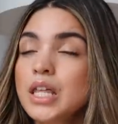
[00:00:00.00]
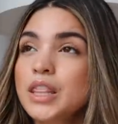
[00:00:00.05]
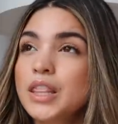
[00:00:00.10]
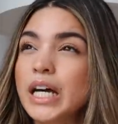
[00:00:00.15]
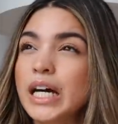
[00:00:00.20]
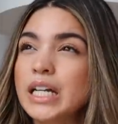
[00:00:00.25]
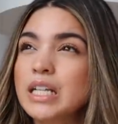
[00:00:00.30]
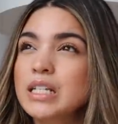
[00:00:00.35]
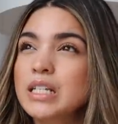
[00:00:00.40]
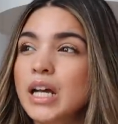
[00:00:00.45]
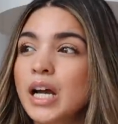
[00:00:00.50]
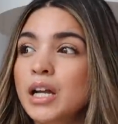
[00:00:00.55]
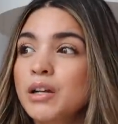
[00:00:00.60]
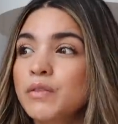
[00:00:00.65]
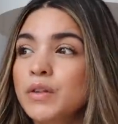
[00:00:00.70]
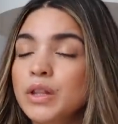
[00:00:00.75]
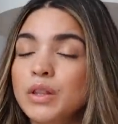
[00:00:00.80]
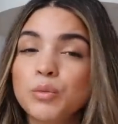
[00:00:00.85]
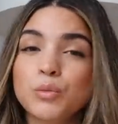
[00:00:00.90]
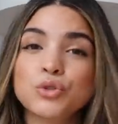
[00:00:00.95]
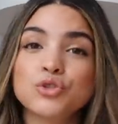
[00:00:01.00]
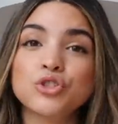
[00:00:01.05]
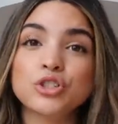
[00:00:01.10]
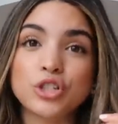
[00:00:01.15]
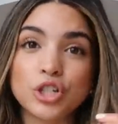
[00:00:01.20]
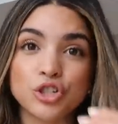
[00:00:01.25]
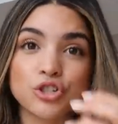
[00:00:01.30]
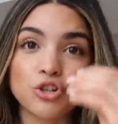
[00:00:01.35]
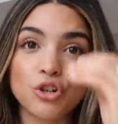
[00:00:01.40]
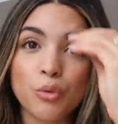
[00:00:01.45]
That is kind of like the more
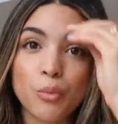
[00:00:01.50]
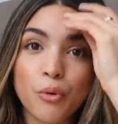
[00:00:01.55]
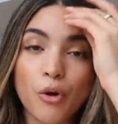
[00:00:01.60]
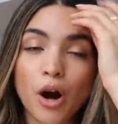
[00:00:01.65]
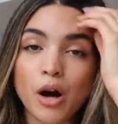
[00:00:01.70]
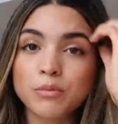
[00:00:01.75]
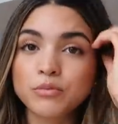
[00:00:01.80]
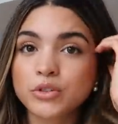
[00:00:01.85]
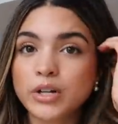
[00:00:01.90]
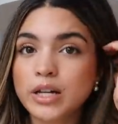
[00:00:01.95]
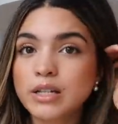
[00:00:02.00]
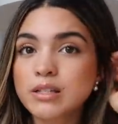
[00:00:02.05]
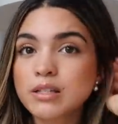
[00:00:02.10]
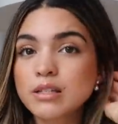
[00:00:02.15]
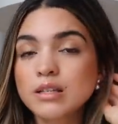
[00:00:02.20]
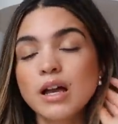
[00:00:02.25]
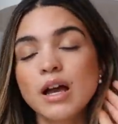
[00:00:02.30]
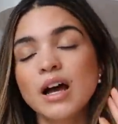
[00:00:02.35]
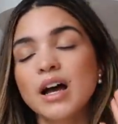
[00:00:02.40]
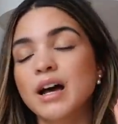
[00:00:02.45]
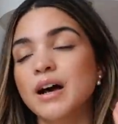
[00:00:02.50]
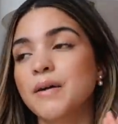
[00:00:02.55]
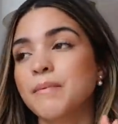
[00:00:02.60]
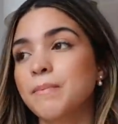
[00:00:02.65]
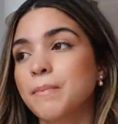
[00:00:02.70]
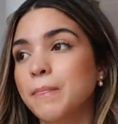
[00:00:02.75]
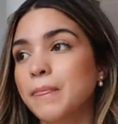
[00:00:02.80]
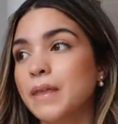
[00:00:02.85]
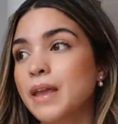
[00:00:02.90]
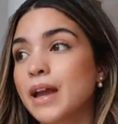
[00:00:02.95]
traditional prom dress.
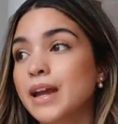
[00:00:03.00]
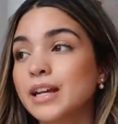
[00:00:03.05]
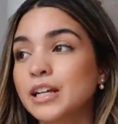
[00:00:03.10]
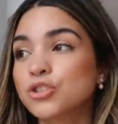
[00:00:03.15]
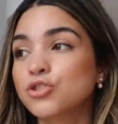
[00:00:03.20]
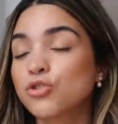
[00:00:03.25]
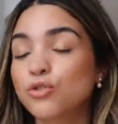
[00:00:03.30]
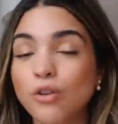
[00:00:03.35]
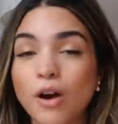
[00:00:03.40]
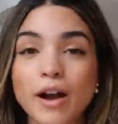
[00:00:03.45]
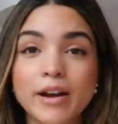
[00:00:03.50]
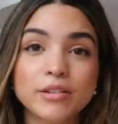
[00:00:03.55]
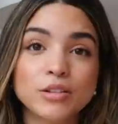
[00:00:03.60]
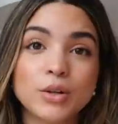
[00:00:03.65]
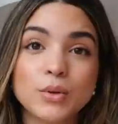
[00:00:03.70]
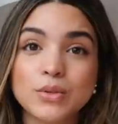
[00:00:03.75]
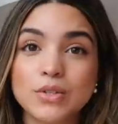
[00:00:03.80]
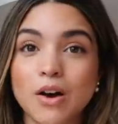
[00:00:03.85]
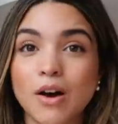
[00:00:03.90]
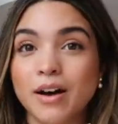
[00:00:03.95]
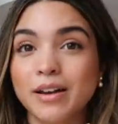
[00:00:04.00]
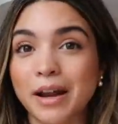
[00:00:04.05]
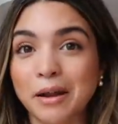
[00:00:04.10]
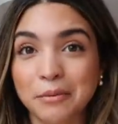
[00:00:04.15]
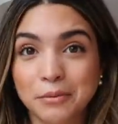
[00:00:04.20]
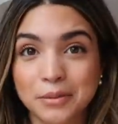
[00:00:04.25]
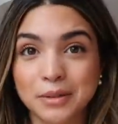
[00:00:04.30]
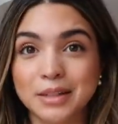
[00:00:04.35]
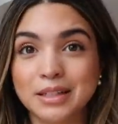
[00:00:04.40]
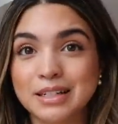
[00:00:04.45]
And I tried those on, I
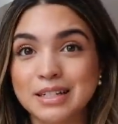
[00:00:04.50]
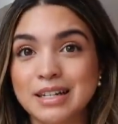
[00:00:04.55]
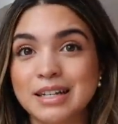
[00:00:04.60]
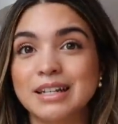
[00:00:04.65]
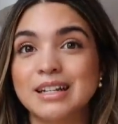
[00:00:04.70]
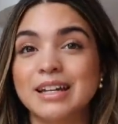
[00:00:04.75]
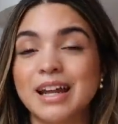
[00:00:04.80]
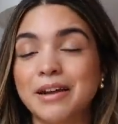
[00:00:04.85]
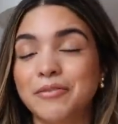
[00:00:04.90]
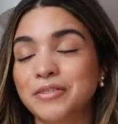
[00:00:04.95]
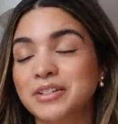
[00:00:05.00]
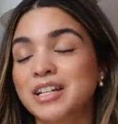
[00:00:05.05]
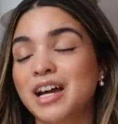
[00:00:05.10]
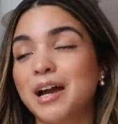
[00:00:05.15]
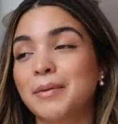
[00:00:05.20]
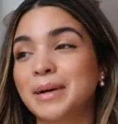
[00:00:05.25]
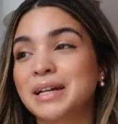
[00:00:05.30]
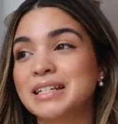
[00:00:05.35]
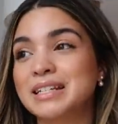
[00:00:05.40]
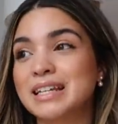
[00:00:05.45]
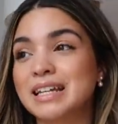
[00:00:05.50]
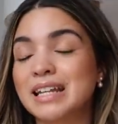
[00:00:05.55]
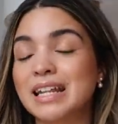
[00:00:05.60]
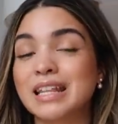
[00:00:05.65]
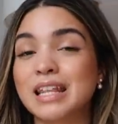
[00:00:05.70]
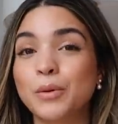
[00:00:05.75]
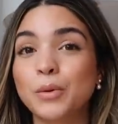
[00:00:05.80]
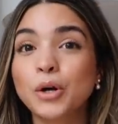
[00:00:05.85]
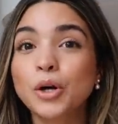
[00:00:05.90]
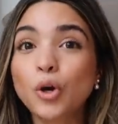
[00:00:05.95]
really did. And every time I
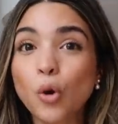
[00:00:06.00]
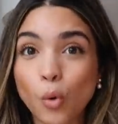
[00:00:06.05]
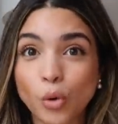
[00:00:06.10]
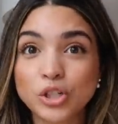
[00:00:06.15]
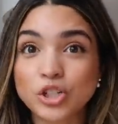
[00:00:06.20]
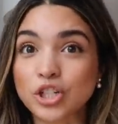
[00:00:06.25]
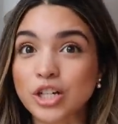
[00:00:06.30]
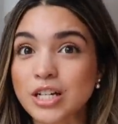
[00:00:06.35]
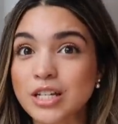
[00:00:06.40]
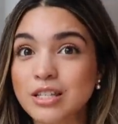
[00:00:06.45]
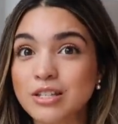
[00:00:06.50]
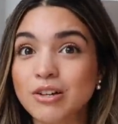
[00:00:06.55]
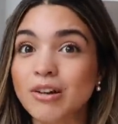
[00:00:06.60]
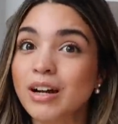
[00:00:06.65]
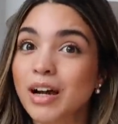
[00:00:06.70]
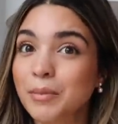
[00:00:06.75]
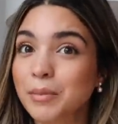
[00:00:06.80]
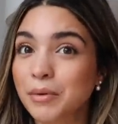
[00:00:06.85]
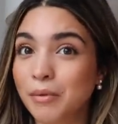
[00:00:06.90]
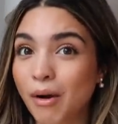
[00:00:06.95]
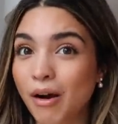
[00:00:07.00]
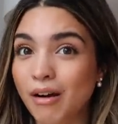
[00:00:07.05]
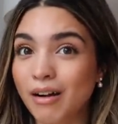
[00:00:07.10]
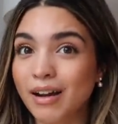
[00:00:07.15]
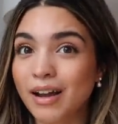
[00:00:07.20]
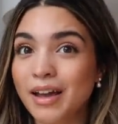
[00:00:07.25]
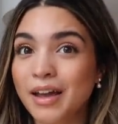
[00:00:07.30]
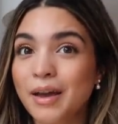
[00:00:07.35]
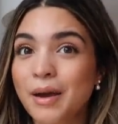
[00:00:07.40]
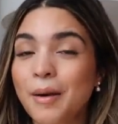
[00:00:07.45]
did, they were gorgeous, don't get me
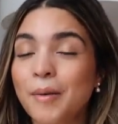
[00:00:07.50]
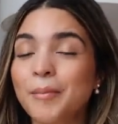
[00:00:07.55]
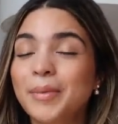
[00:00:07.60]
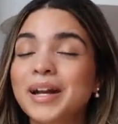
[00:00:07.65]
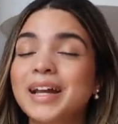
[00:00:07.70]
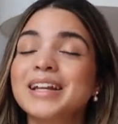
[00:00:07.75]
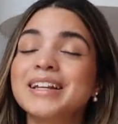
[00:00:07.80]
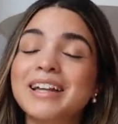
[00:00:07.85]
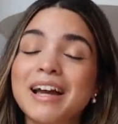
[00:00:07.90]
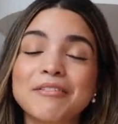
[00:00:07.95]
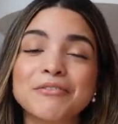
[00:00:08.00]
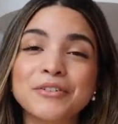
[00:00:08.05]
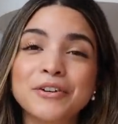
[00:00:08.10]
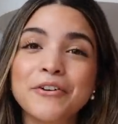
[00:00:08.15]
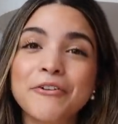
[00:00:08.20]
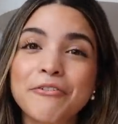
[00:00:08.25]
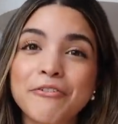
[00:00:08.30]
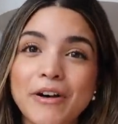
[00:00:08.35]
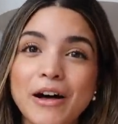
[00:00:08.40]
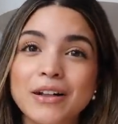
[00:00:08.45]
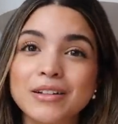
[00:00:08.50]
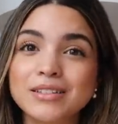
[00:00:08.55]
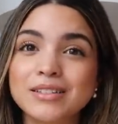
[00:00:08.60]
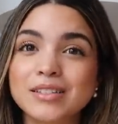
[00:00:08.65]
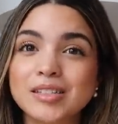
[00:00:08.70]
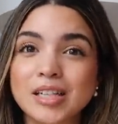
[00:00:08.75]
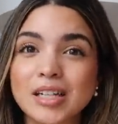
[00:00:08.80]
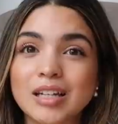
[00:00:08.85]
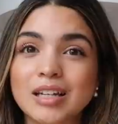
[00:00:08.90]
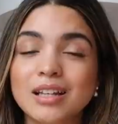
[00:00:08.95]
wrong, but I never
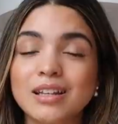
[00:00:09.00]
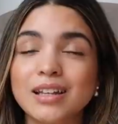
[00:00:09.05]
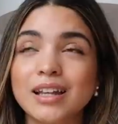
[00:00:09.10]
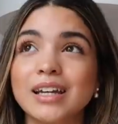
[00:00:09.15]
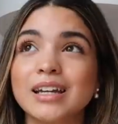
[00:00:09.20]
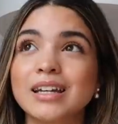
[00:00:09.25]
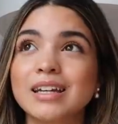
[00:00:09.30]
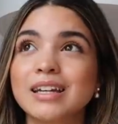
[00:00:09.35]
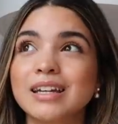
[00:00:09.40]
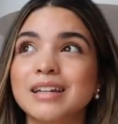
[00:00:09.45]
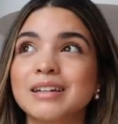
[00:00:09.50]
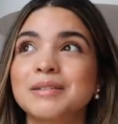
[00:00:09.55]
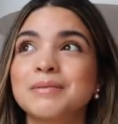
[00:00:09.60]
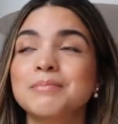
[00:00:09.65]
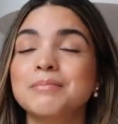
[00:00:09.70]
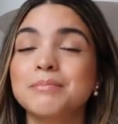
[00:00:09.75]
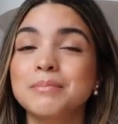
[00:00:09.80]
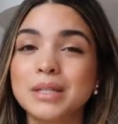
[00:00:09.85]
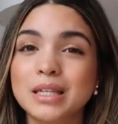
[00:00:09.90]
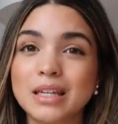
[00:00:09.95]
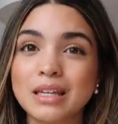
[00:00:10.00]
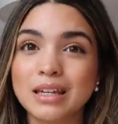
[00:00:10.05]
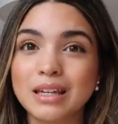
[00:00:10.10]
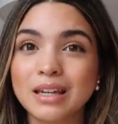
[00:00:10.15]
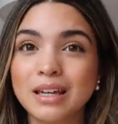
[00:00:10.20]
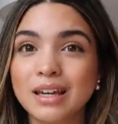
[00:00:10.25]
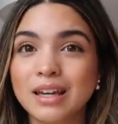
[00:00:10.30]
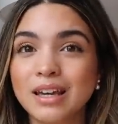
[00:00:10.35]
felt like me.